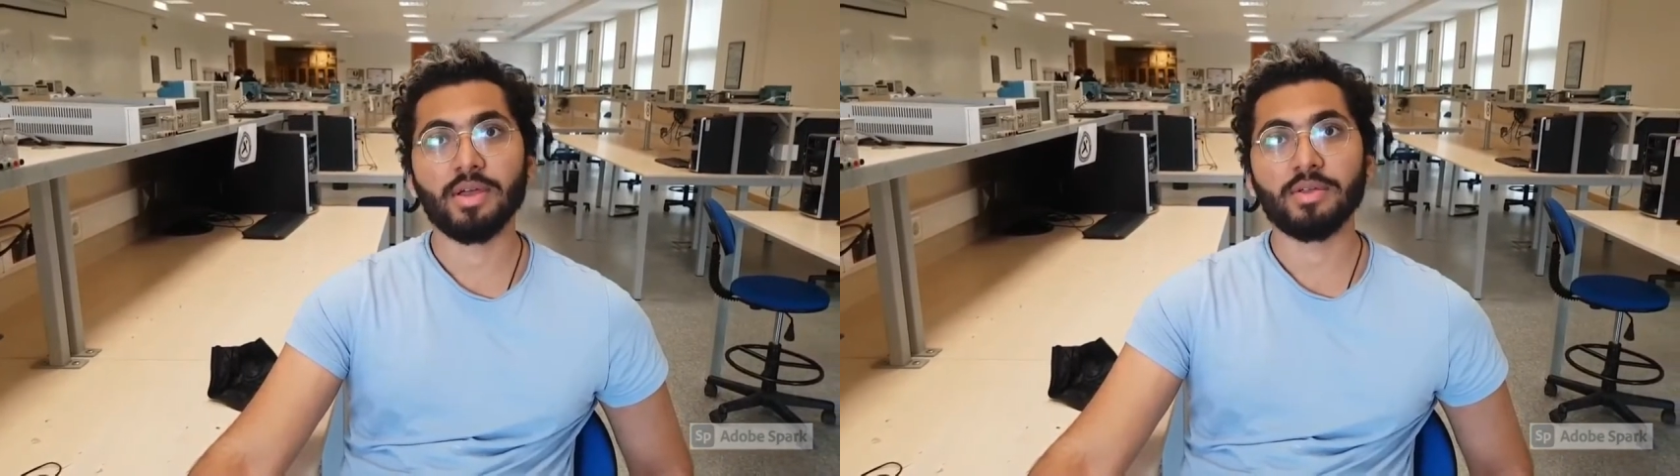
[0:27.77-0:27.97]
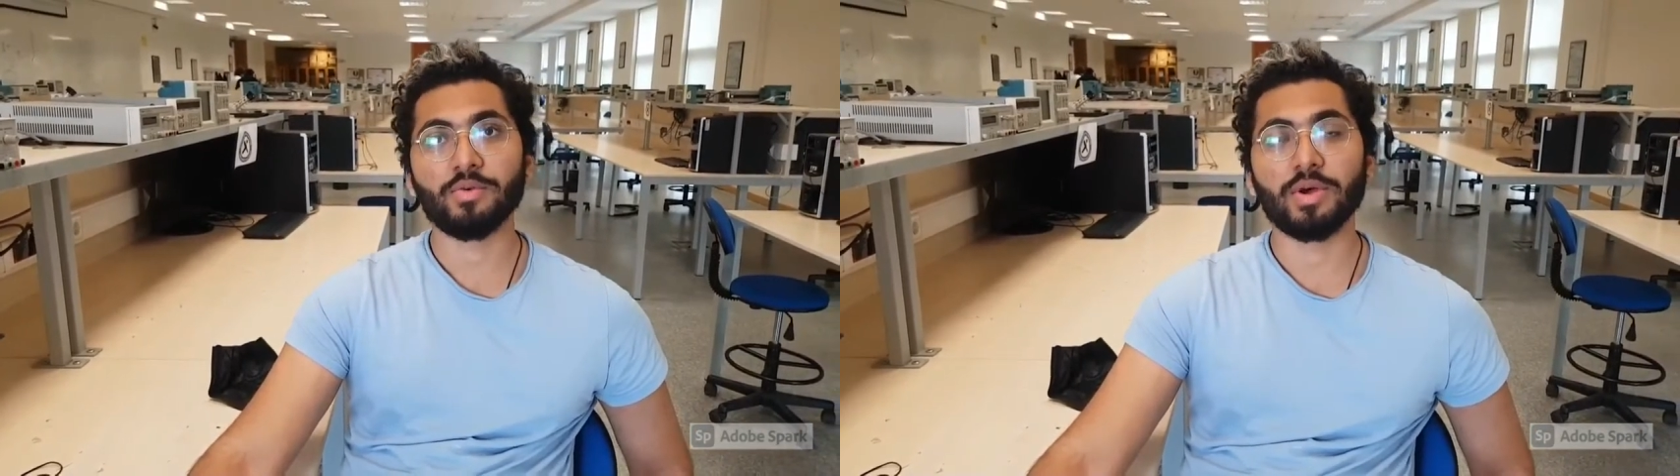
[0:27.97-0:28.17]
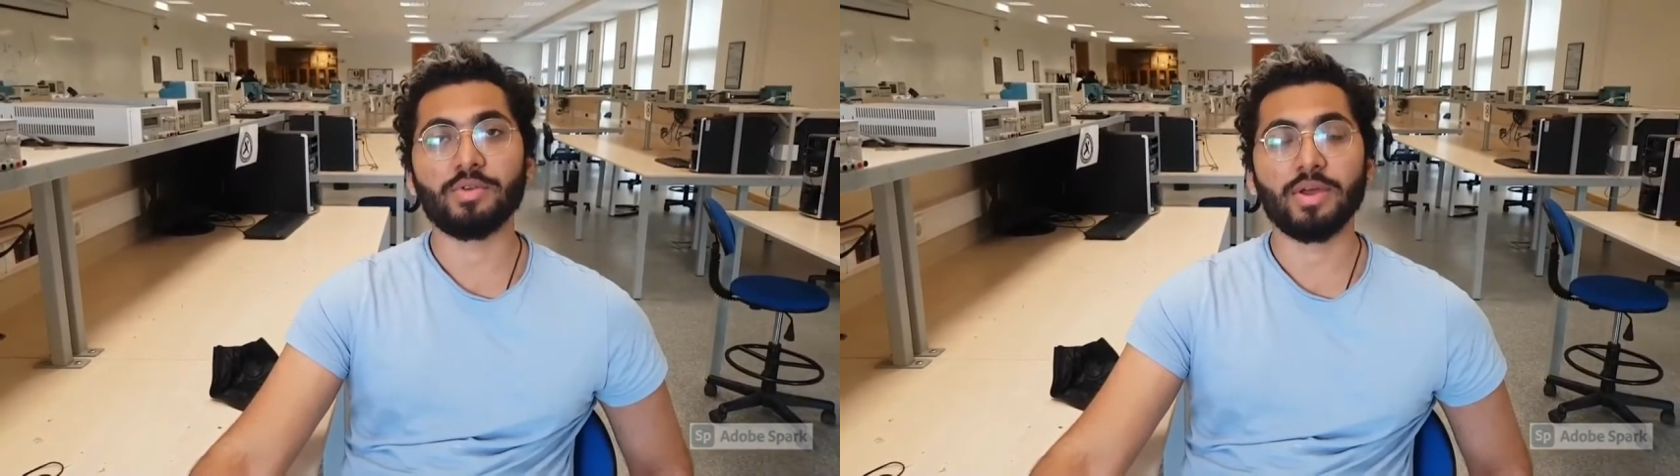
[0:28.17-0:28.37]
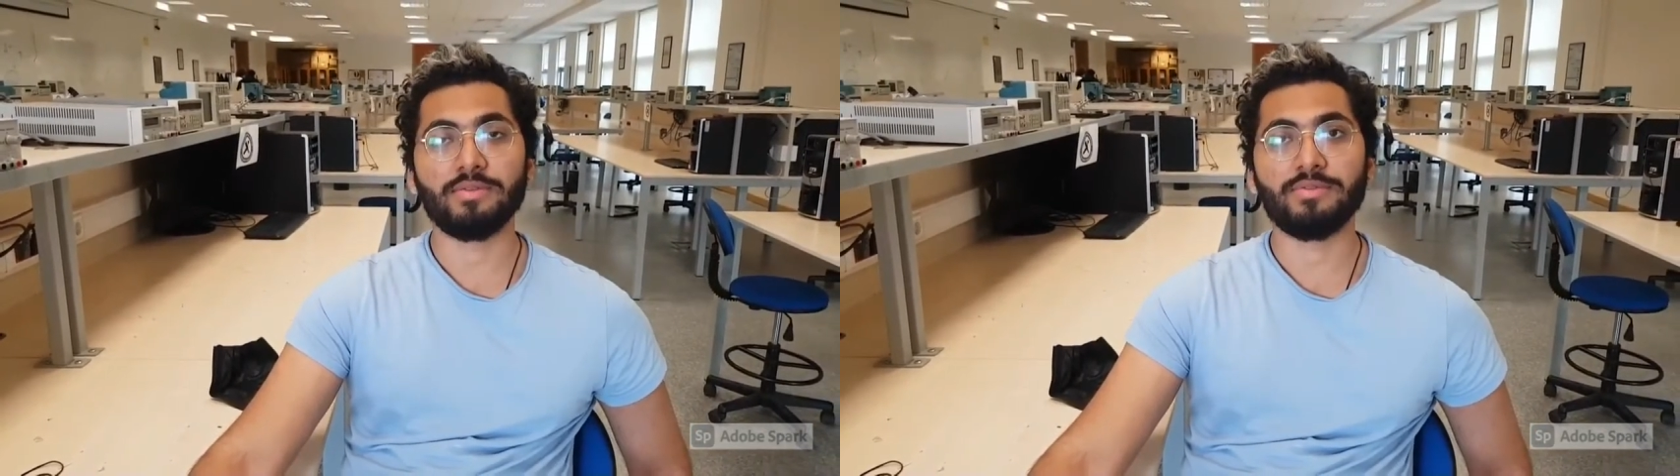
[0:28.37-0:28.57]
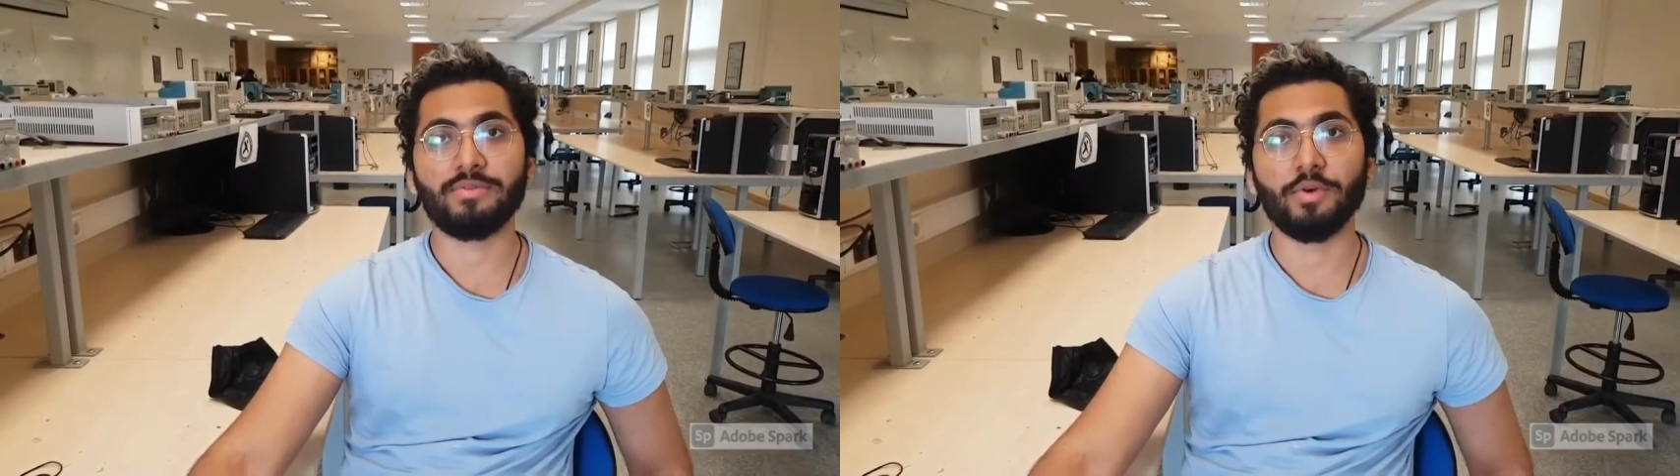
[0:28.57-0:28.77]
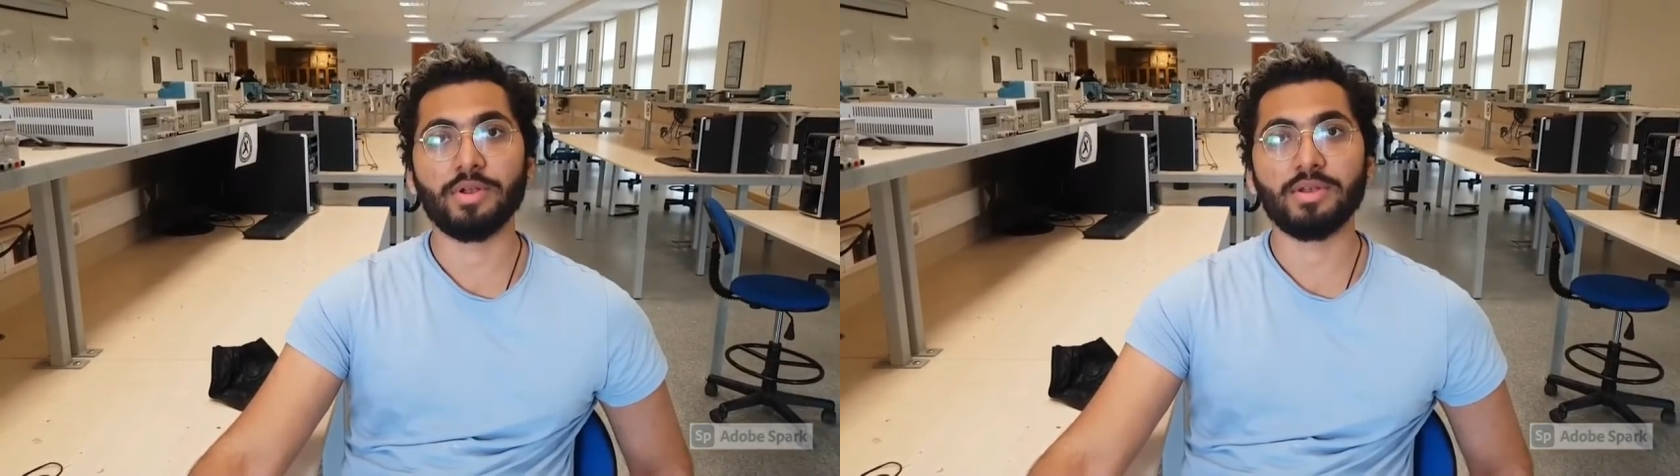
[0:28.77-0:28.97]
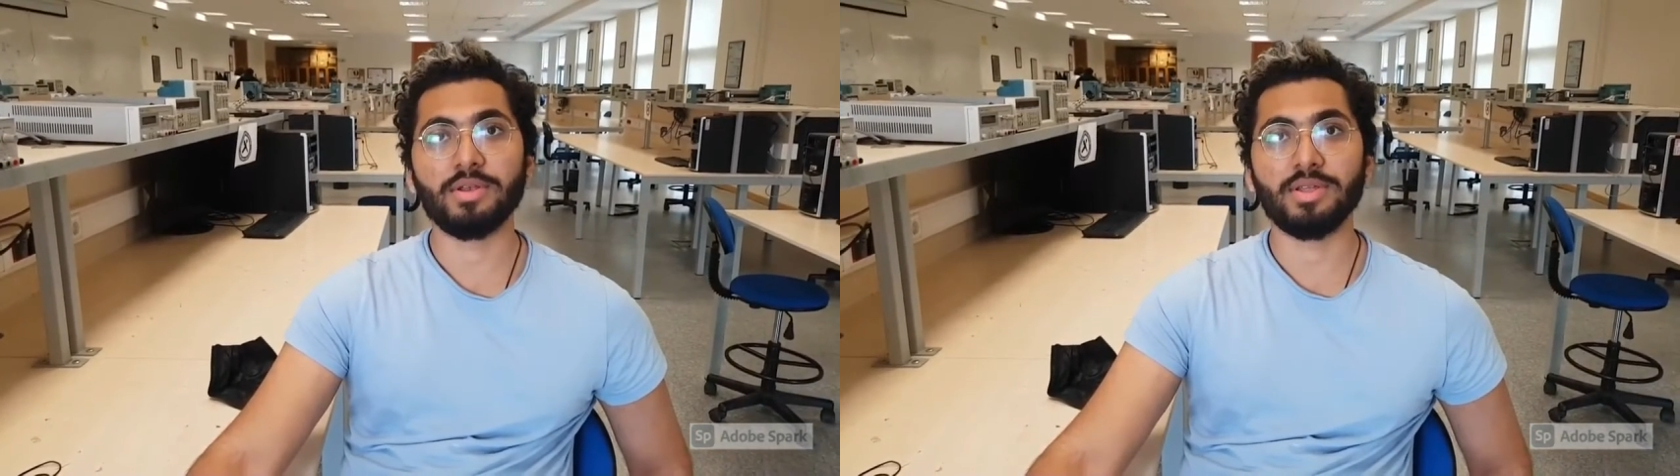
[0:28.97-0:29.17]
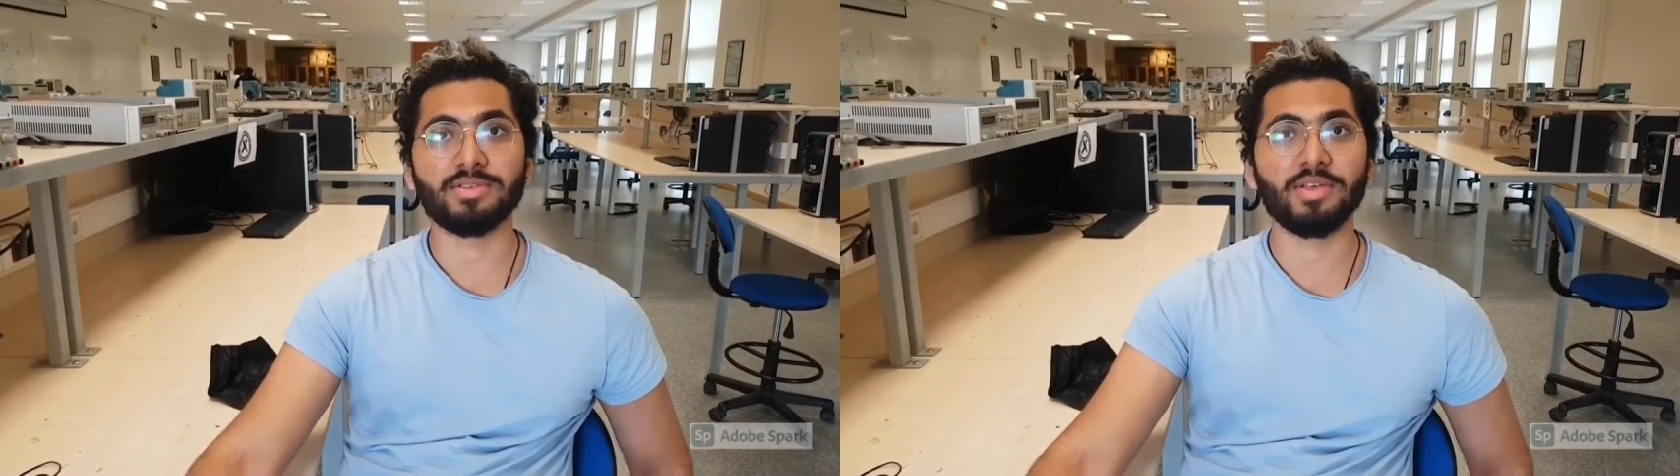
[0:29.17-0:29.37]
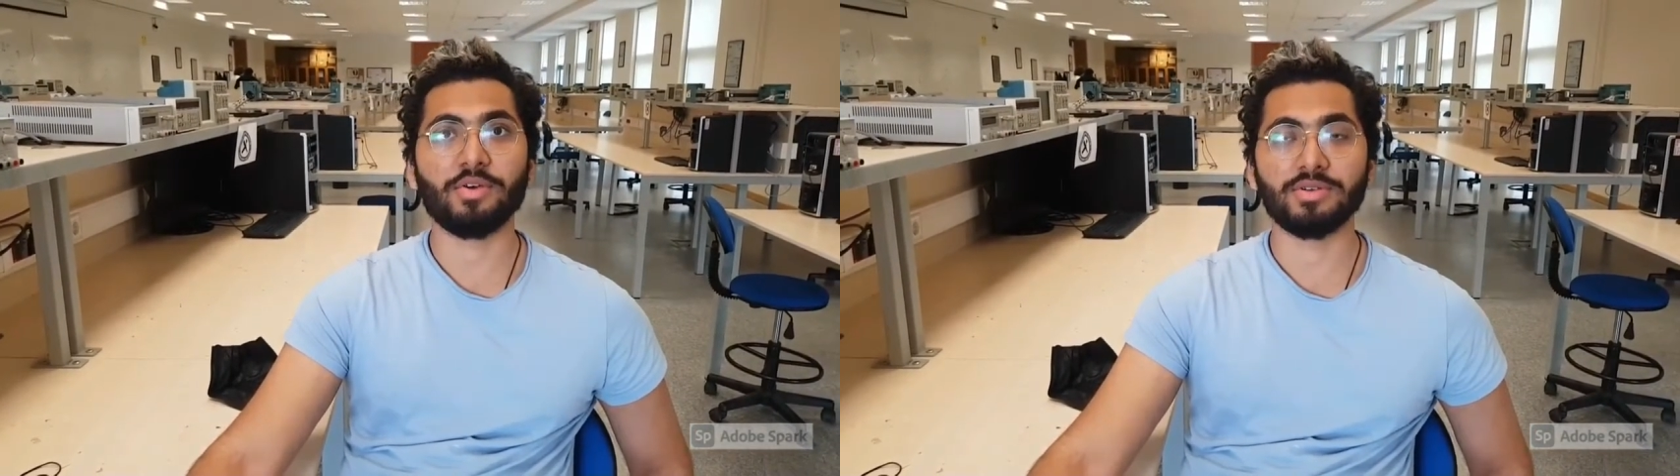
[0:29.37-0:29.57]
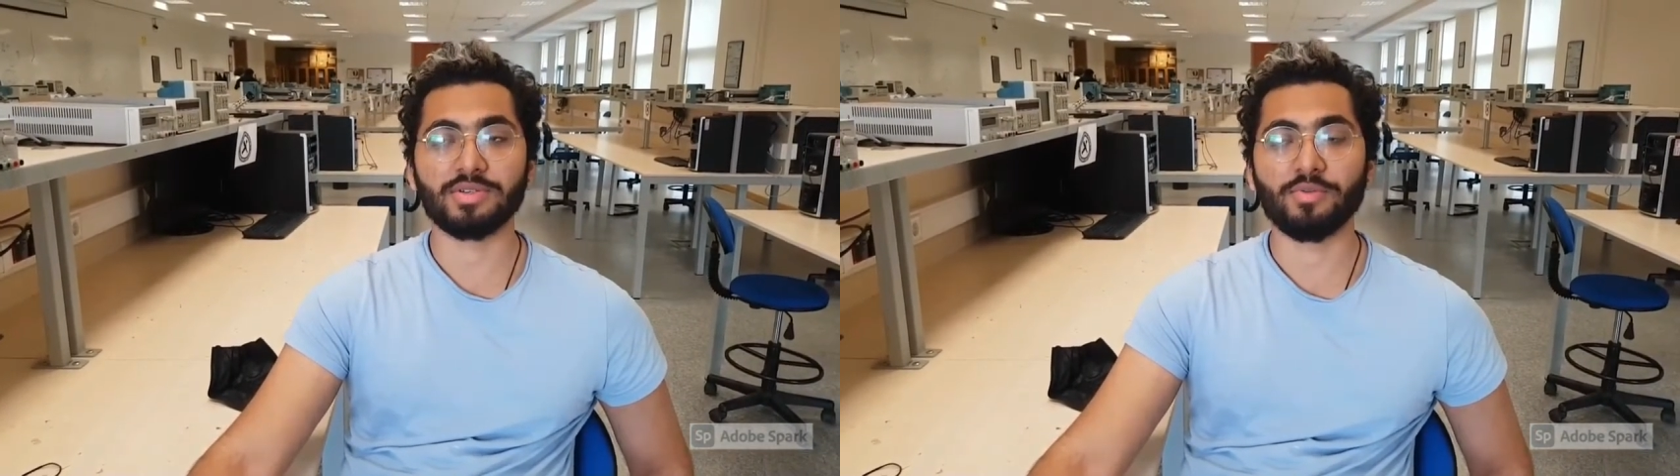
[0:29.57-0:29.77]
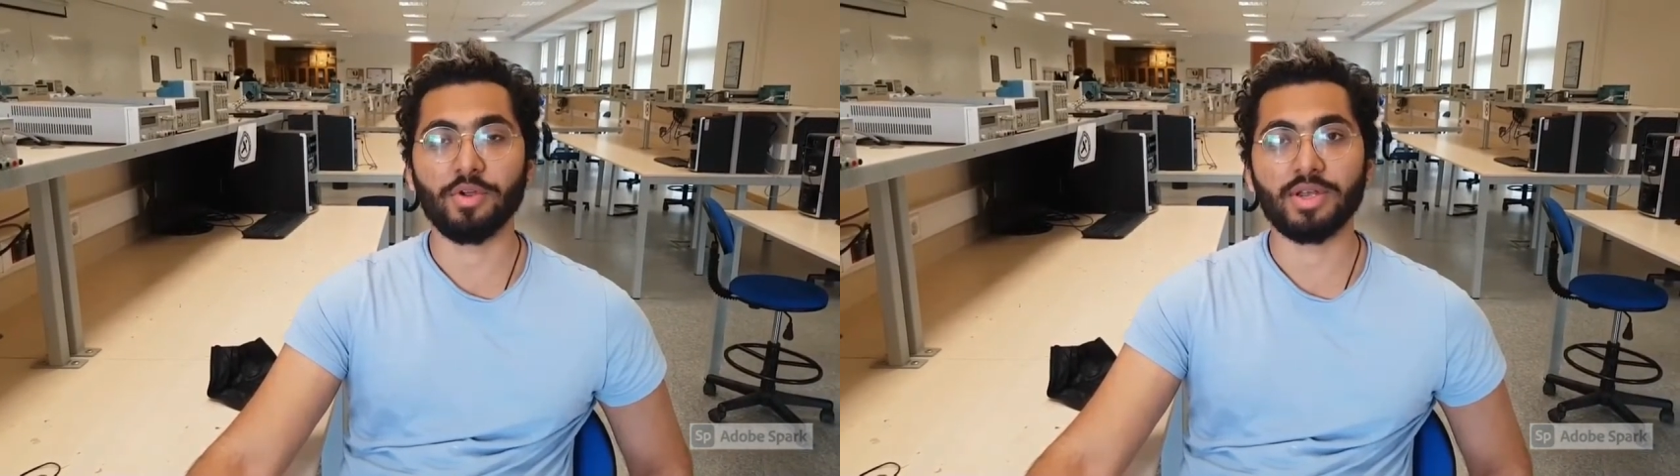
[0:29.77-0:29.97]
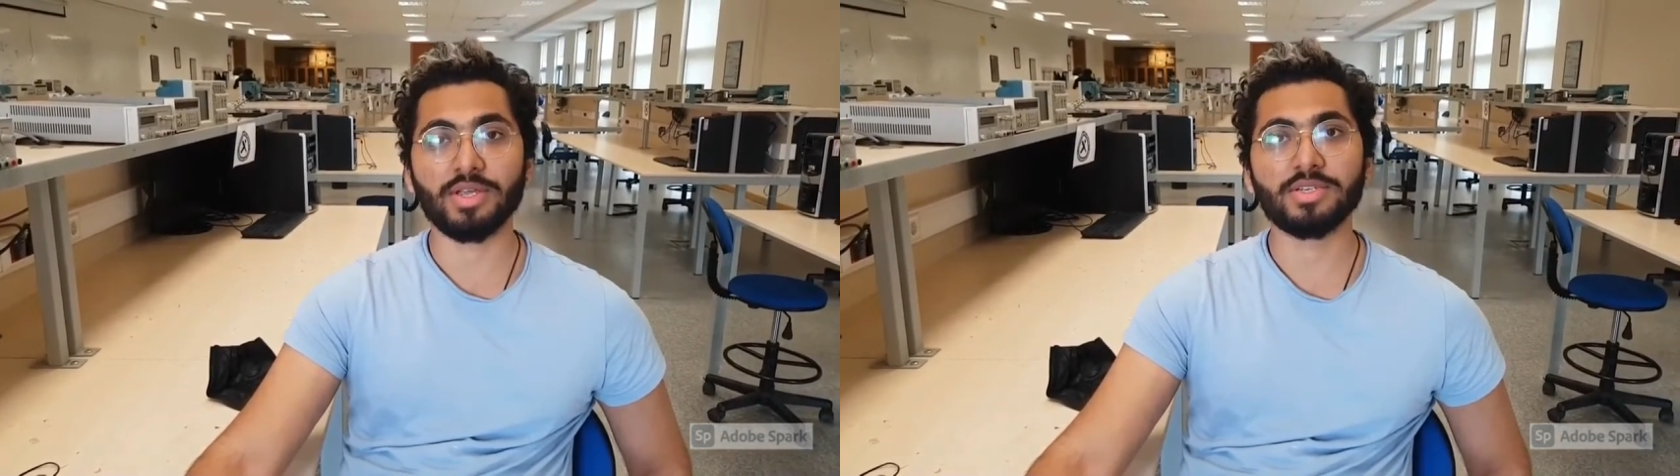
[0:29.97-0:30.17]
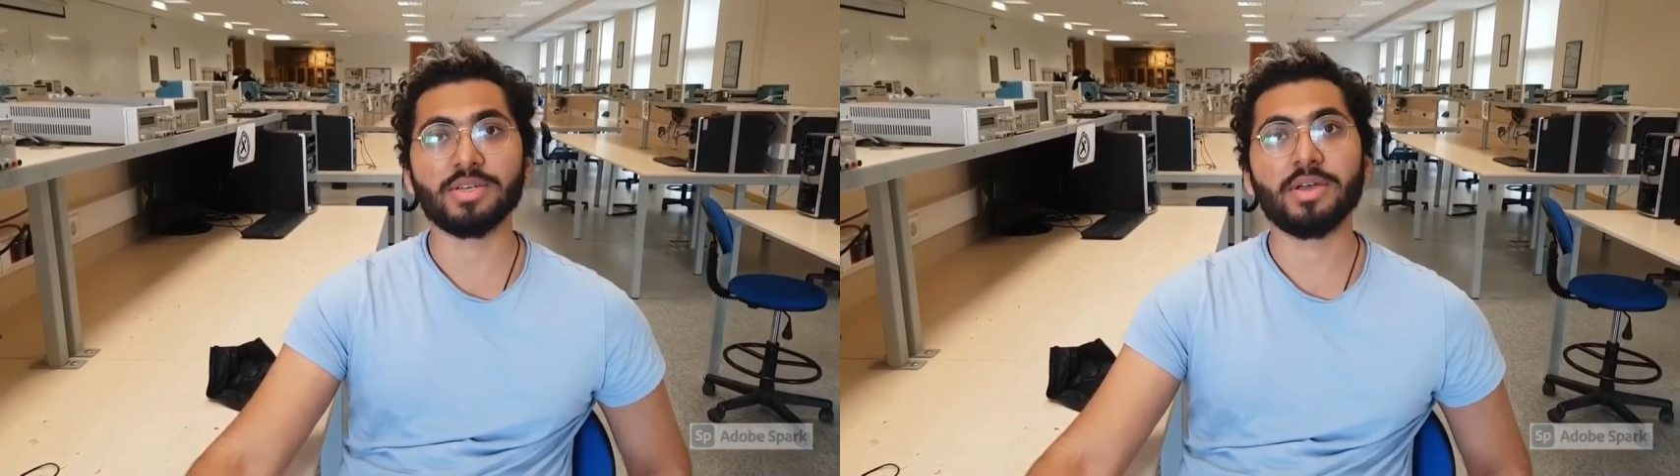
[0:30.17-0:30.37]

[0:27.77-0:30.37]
to a 12 volt DC constant voltage.